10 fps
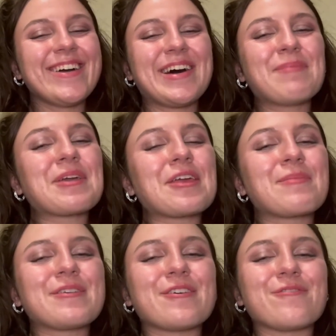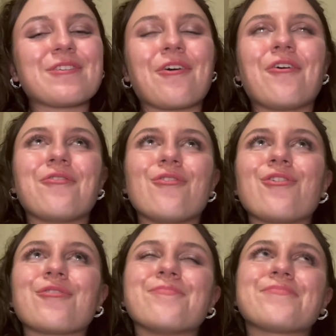I'm getting myself into hot
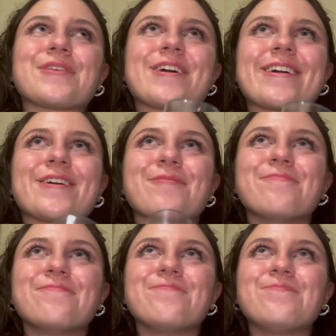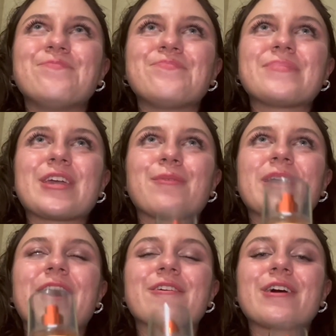water. Okay, hear me
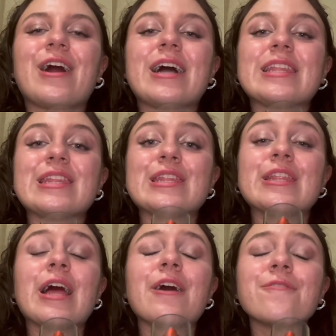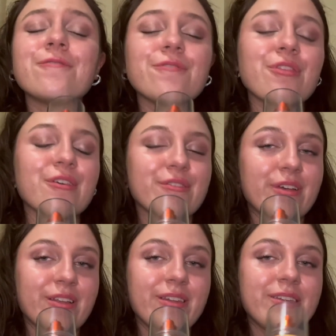out. I love the
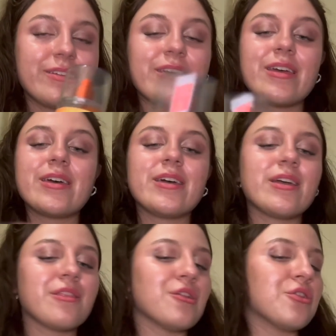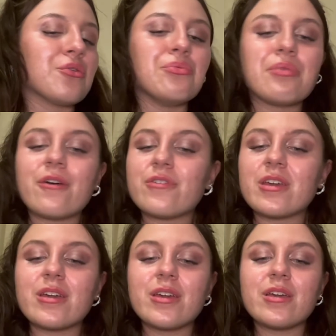scent. The
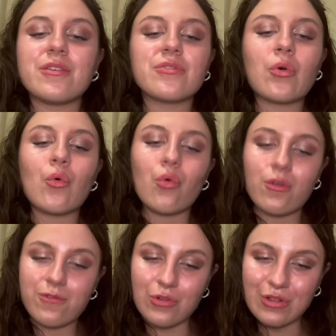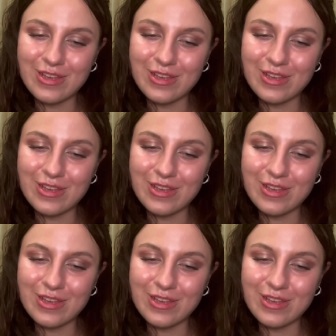longevity is awful.